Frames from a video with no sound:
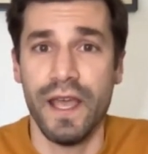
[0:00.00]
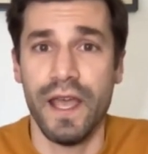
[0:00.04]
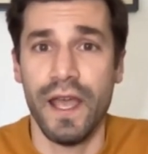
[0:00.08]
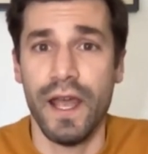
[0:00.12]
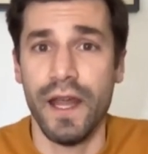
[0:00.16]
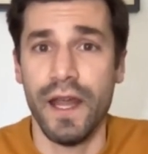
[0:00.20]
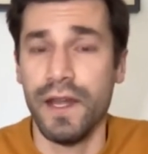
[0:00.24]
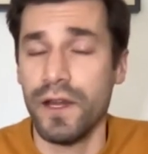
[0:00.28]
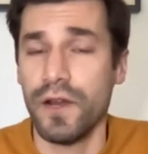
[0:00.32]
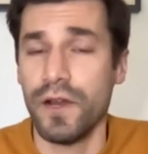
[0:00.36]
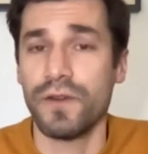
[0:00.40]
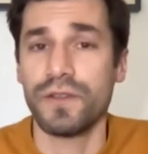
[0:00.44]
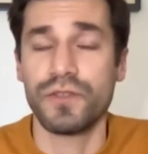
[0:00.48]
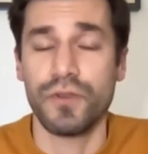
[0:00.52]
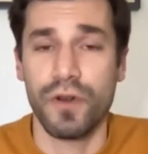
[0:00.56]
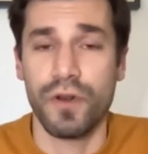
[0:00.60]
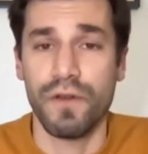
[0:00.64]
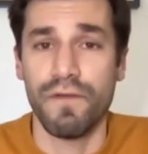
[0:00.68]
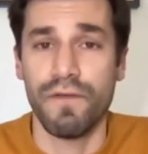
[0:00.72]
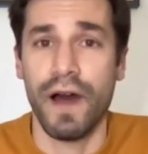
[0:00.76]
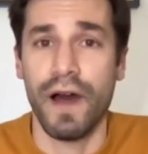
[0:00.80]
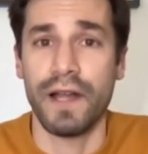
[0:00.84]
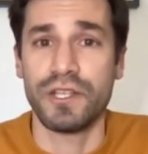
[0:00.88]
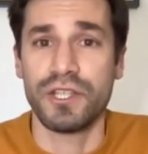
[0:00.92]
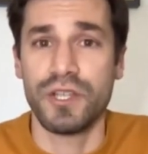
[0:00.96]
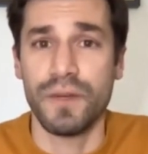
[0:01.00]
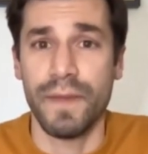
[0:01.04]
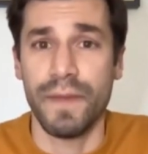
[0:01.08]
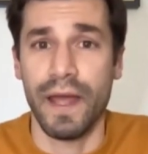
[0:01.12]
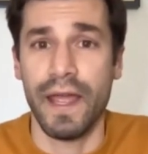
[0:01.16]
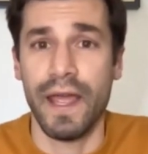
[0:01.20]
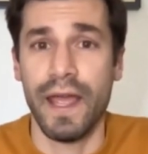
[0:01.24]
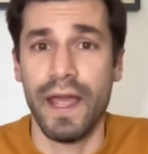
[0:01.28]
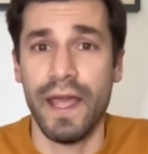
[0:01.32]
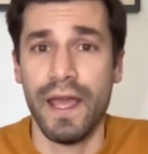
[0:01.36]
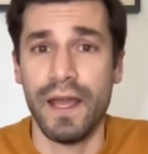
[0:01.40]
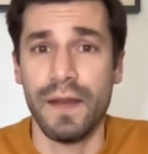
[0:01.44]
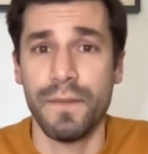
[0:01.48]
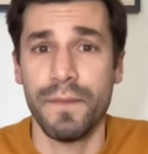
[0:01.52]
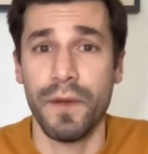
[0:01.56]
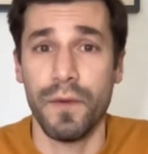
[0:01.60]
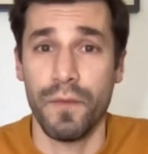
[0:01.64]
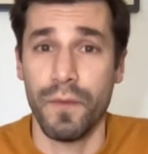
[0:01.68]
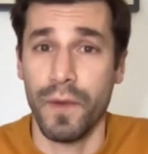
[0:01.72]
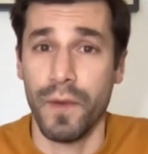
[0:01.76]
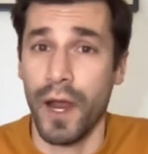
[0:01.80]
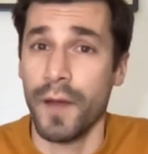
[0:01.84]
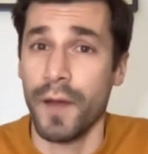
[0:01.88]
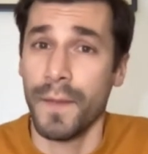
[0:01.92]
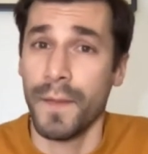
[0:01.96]
And, it sort of lodged in my head, but
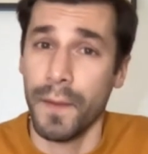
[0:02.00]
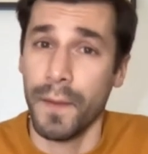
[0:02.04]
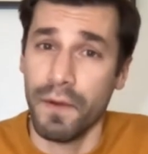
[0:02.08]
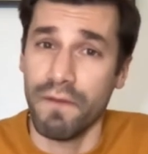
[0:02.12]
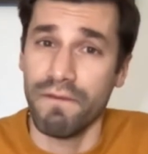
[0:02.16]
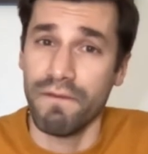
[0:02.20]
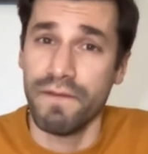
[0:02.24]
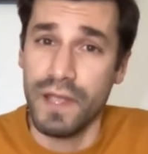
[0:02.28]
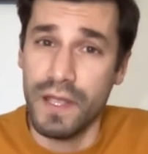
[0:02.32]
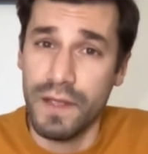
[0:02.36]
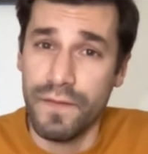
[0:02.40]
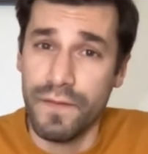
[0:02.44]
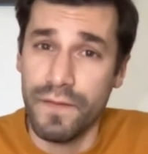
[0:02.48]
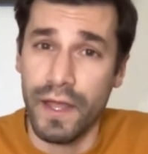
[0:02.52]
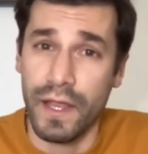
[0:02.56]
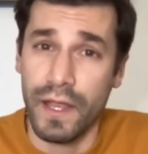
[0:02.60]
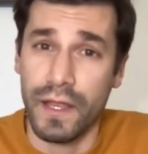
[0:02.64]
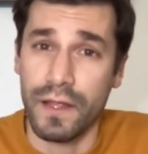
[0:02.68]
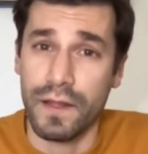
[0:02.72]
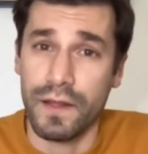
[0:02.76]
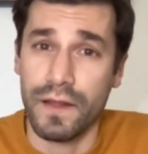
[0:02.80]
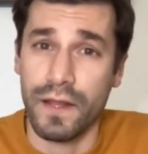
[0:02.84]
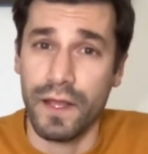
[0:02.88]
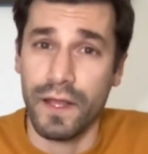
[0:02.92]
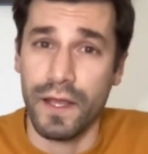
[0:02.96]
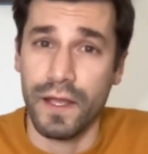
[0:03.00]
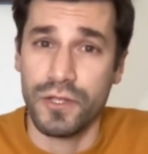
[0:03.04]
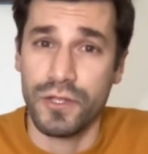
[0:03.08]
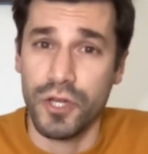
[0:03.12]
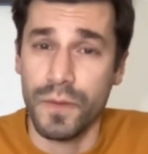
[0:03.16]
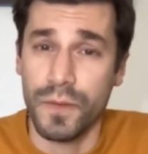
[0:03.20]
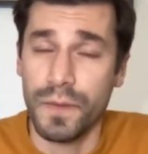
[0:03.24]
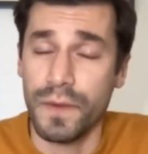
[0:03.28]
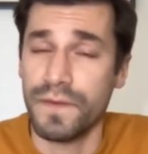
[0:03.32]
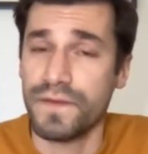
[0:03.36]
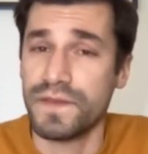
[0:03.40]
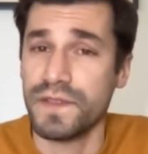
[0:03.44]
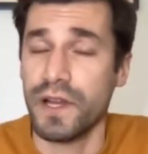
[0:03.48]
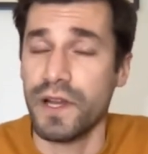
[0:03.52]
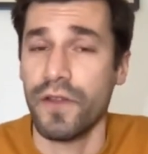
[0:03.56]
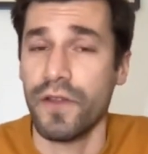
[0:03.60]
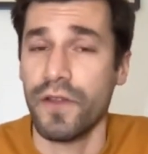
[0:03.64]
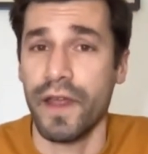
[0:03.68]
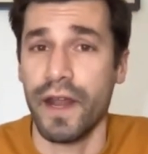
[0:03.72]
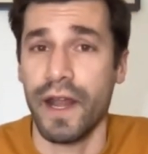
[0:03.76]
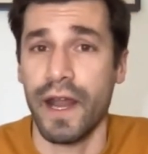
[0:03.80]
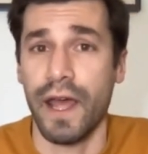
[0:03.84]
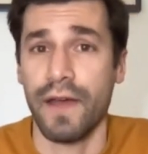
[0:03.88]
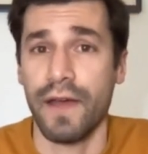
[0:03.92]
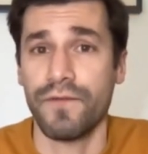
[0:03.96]
I remember leaving the interpretive center
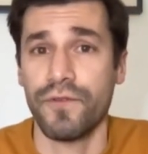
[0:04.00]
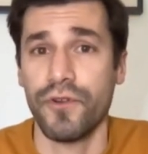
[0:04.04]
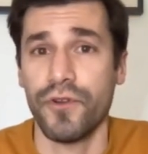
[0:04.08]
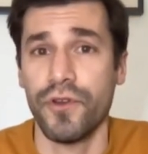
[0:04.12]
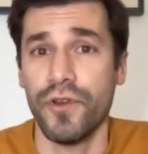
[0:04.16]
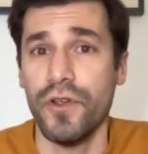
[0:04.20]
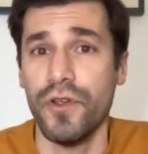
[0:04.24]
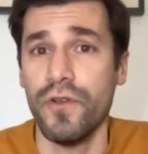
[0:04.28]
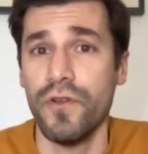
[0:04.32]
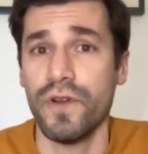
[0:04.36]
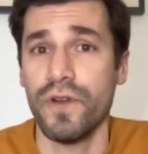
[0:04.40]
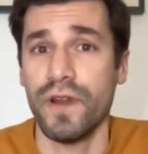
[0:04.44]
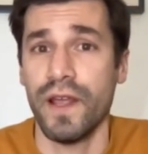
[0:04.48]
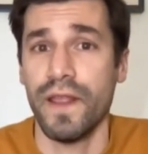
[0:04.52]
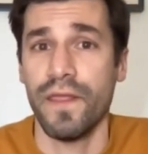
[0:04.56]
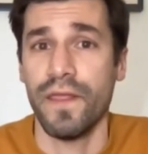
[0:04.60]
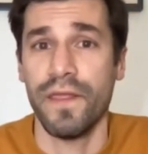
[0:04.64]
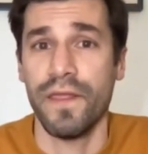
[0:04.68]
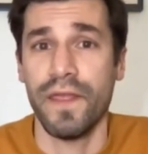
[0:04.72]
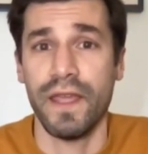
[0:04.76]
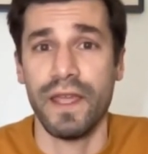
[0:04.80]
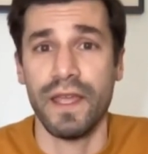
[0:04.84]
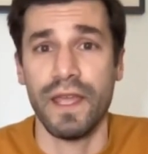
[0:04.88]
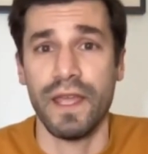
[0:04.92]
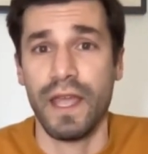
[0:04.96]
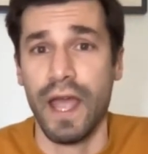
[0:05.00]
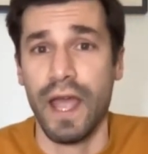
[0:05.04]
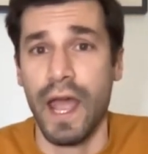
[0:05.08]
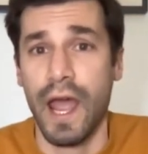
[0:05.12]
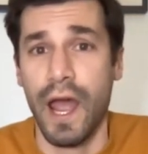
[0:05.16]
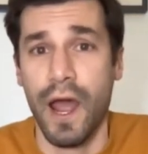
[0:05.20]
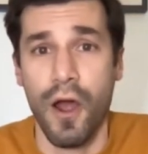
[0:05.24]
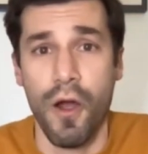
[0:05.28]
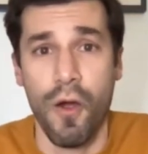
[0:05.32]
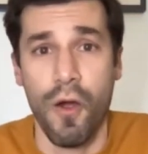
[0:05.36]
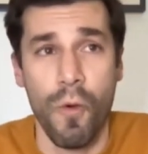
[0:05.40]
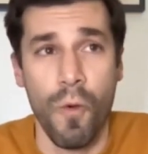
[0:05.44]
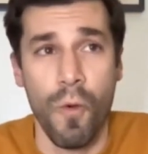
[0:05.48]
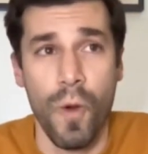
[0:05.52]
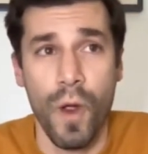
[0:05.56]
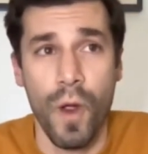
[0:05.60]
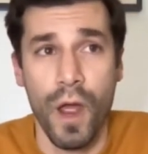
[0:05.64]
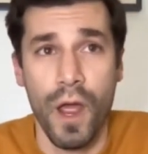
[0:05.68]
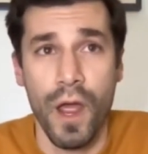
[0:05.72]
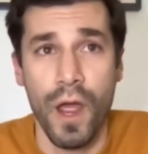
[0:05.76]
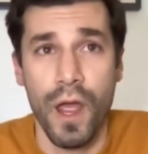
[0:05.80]
that afternoon and thinking how